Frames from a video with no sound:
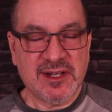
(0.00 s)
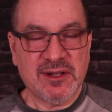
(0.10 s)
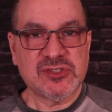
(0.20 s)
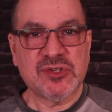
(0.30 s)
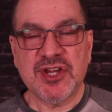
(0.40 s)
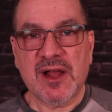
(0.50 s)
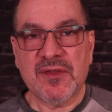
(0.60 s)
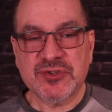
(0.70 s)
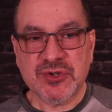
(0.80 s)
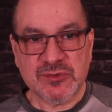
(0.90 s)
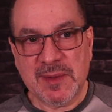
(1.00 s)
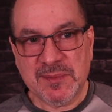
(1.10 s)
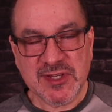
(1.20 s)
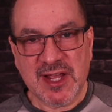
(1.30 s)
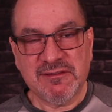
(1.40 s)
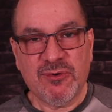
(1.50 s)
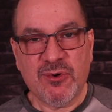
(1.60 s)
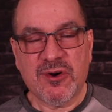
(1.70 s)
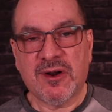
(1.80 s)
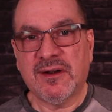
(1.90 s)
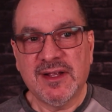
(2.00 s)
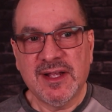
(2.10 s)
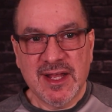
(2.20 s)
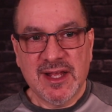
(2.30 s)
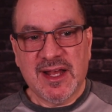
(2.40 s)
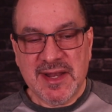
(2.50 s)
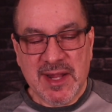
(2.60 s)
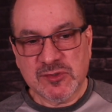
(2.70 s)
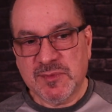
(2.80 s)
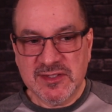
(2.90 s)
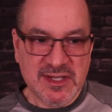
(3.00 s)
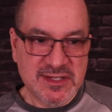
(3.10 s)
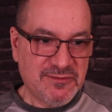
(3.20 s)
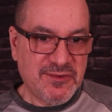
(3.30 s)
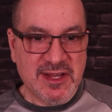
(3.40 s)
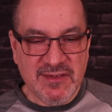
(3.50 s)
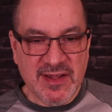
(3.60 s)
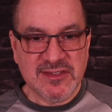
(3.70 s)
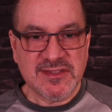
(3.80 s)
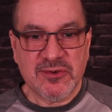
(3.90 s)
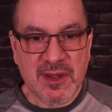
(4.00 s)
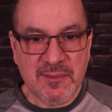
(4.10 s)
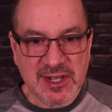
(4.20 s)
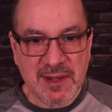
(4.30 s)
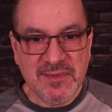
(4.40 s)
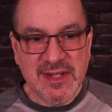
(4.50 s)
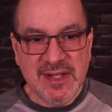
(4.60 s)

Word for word: And also check out the church website for announcements and different events that are coming up.